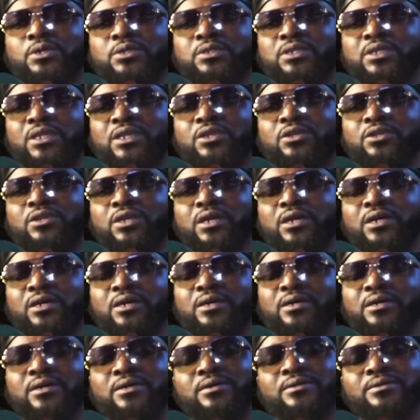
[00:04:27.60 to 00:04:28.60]
the,
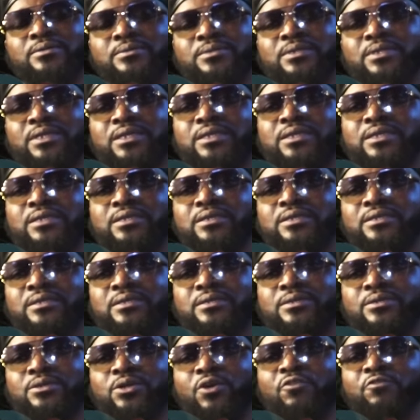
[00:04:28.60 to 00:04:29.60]
uh,
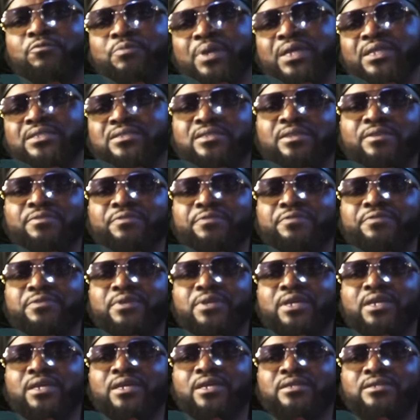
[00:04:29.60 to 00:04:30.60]
the government if
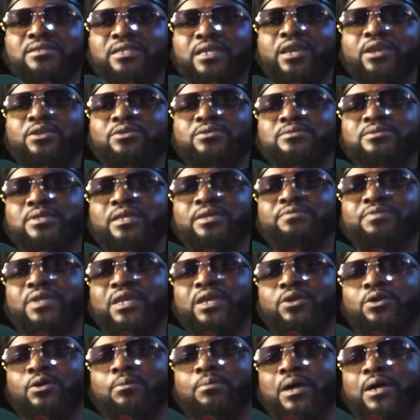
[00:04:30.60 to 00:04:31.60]
they, if
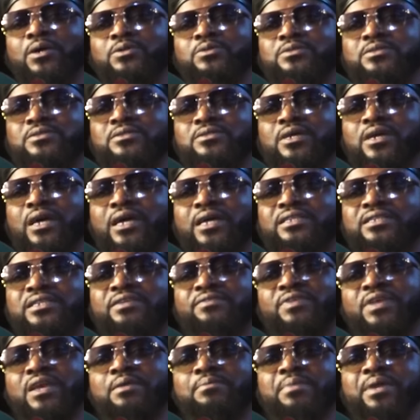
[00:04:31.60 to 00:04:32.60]
they come out,
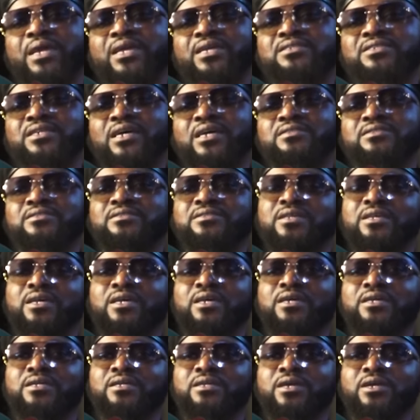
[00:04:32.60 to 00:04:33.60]
if they emerge as
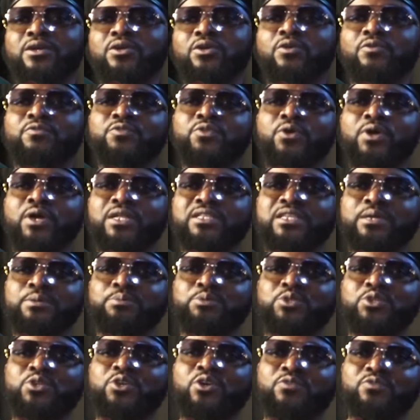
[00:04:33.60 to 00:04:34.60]
uh, governor and
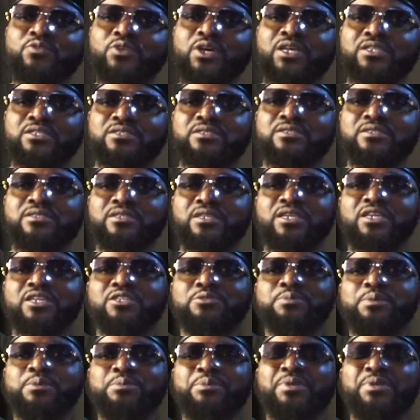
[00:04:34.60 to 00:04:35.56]
deputy governor, as the case may